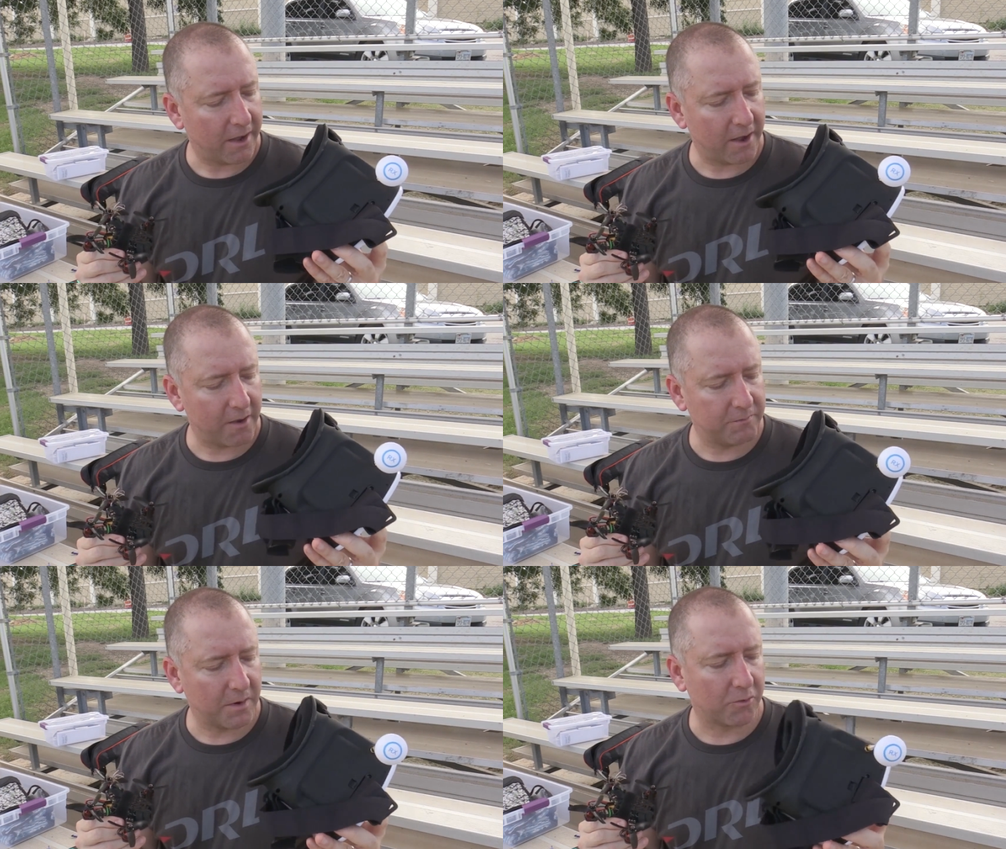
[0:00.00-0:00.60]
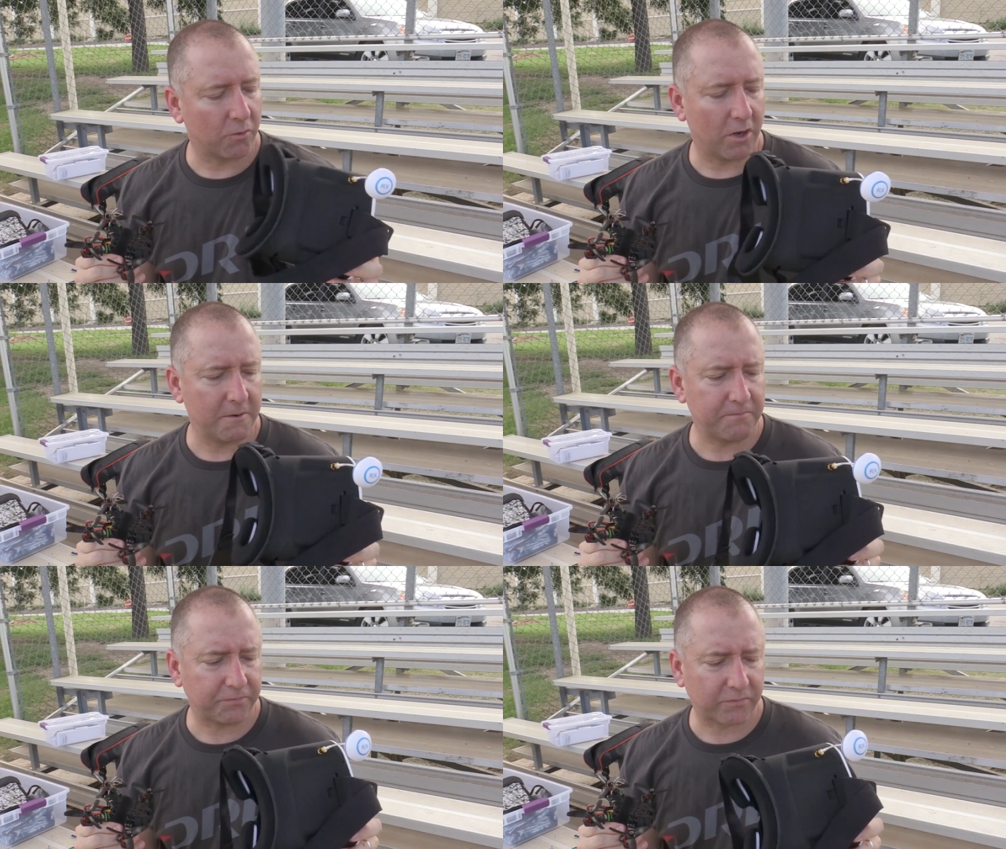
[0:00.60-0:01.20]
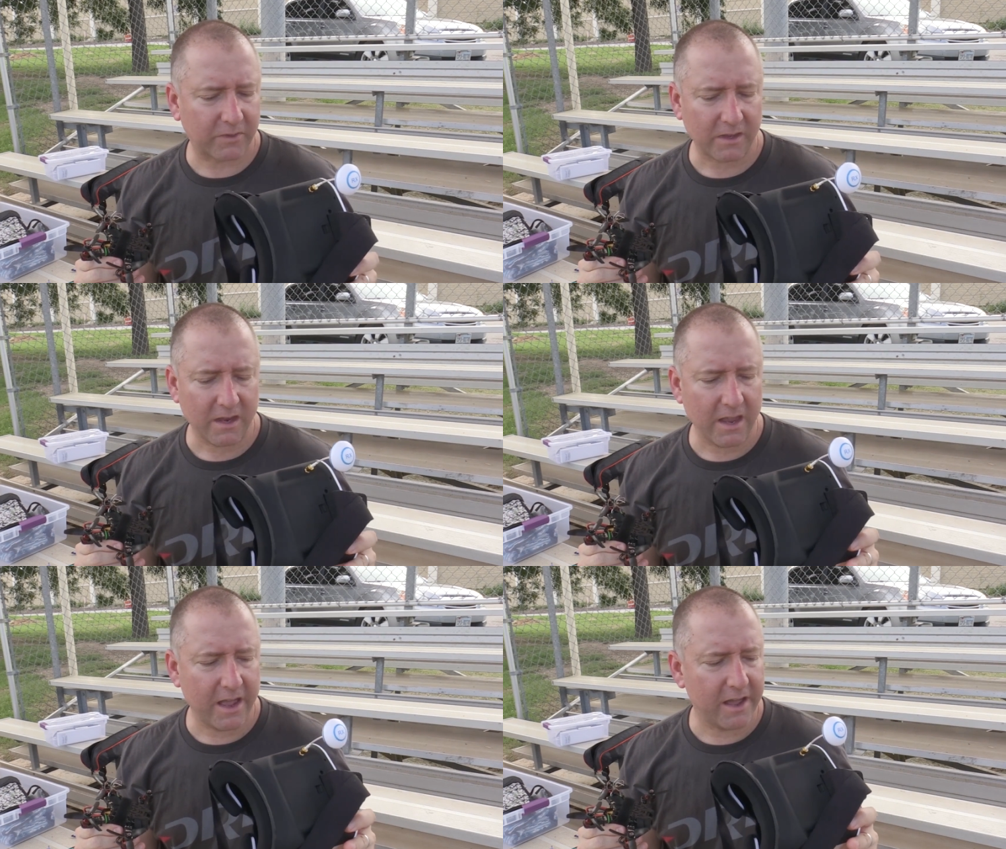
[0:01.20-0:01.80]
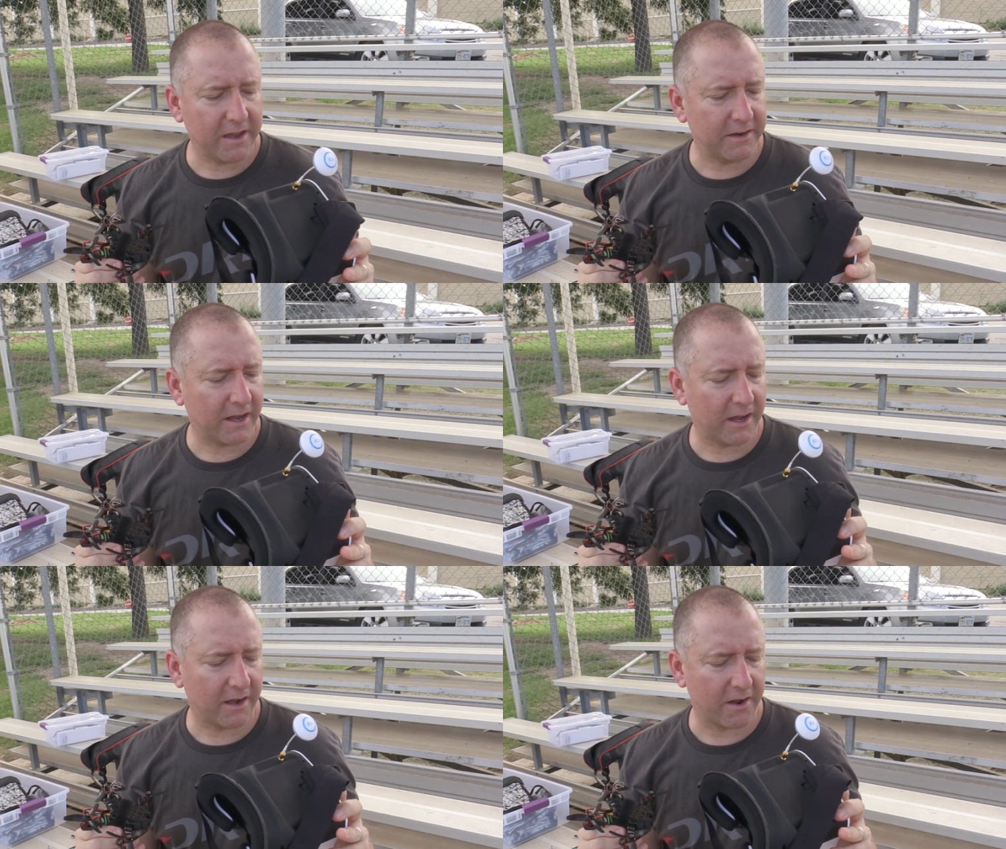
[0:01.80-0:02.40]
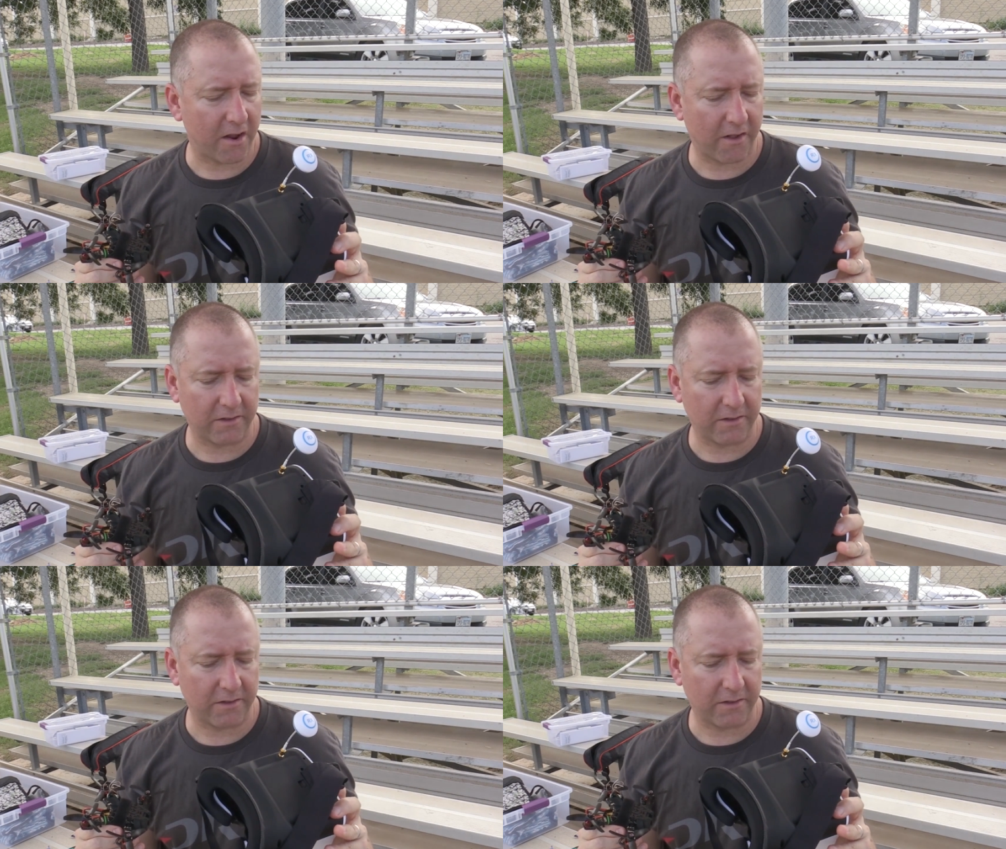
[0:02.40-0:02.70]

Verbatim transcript: um, number one. And uh,